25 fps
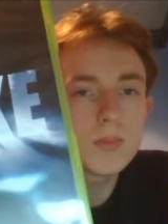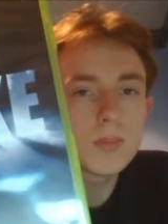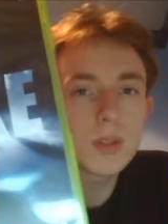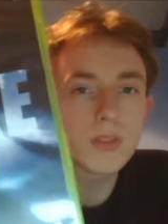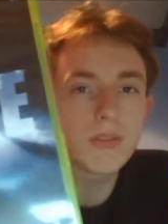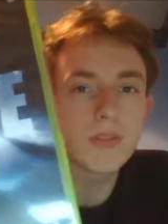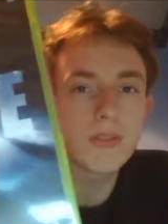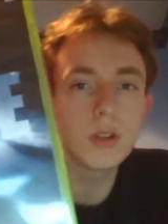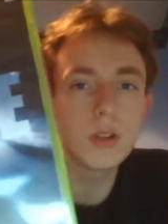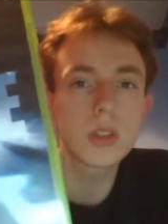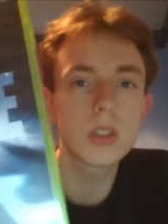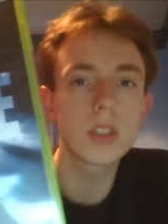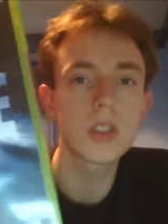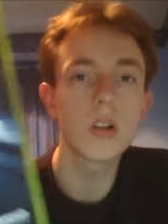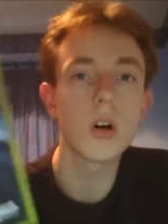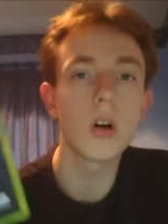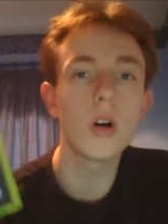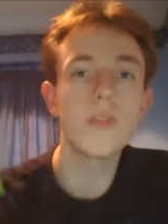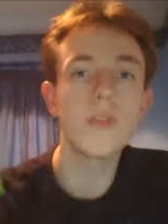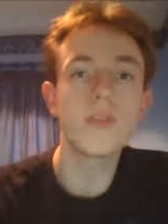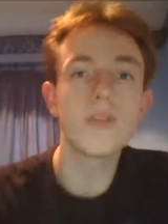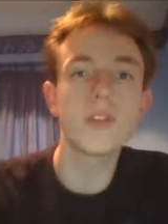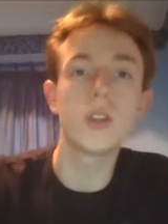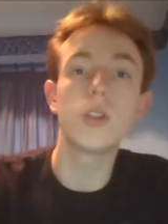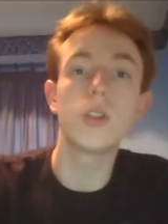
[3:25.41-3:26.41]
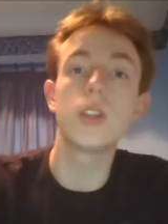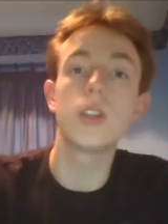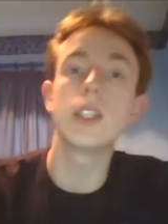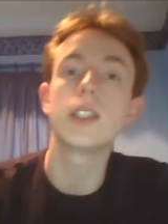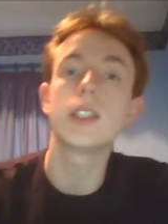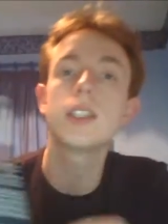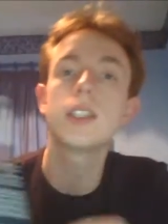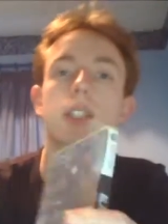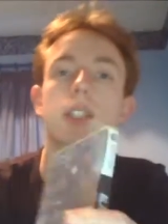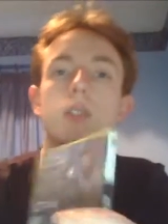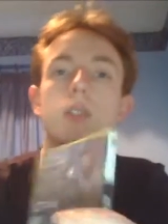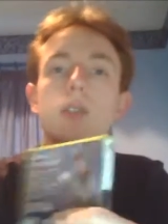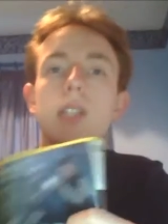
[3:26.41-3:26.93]
but first off, you need
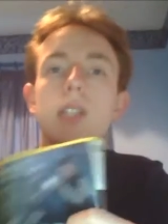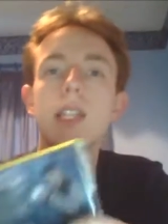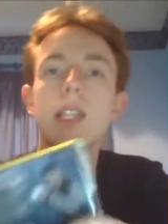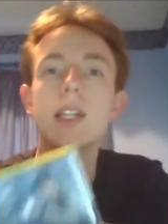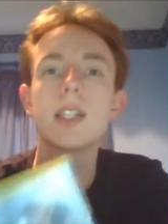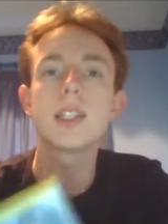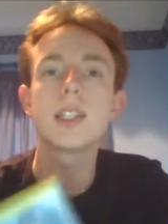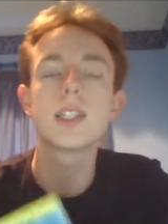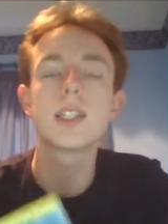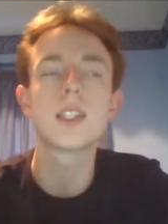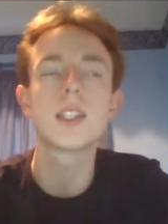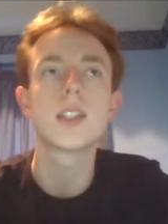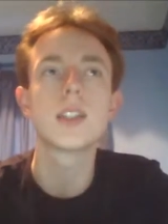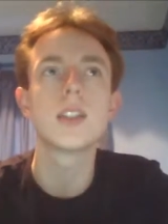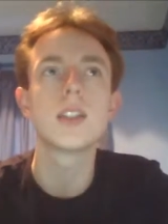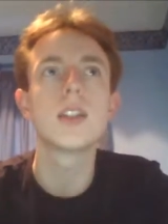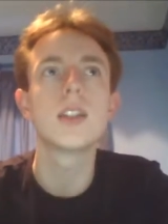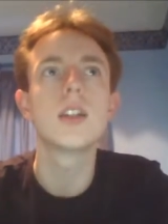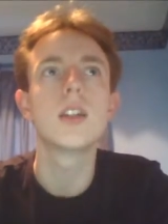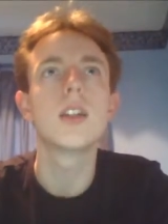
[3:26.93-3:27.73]
to use like